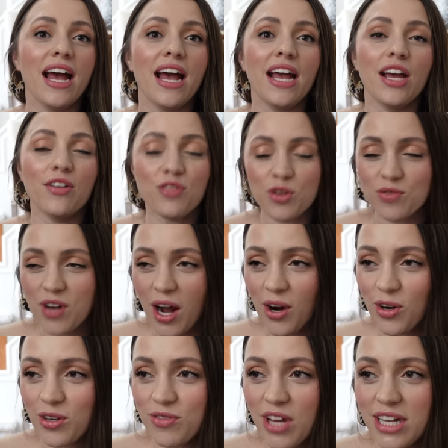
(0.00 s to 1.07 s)
If you've not
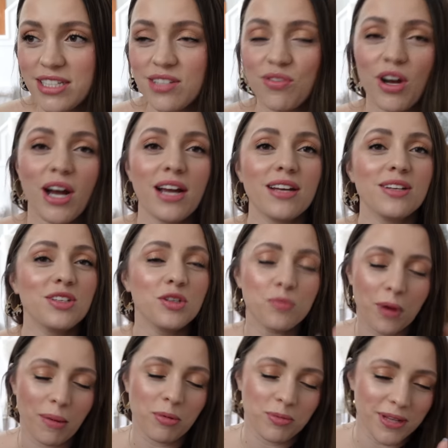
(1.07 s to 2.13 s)
heard of Casetify, you
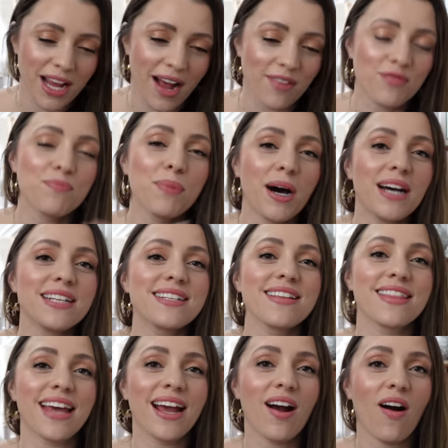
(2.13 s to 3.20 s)
probably have, but
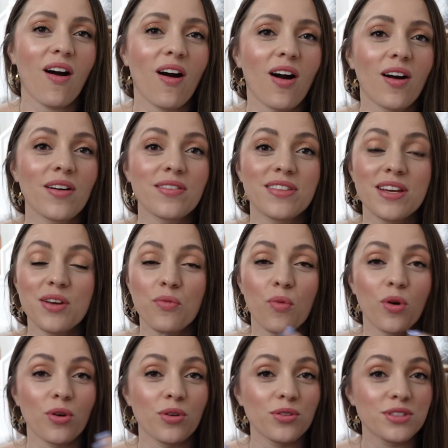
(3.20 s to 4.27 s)
they are the
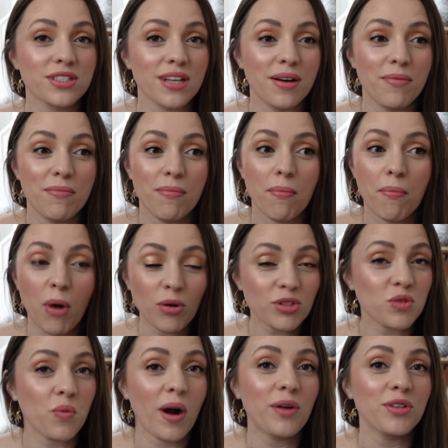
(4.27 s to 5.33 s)
world's
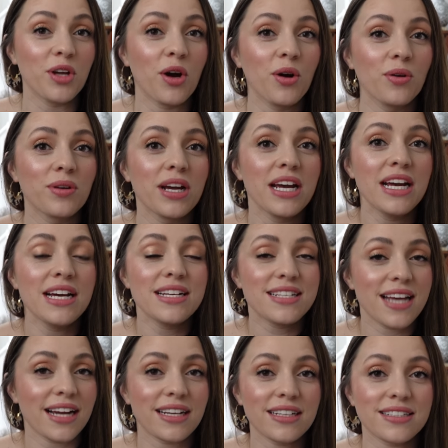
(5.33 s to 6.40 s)
most well-known
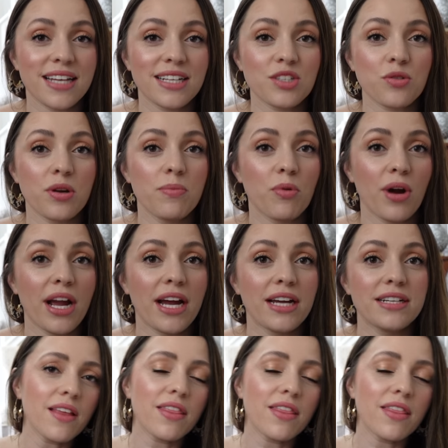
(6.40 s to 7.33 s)
tech accessory brand.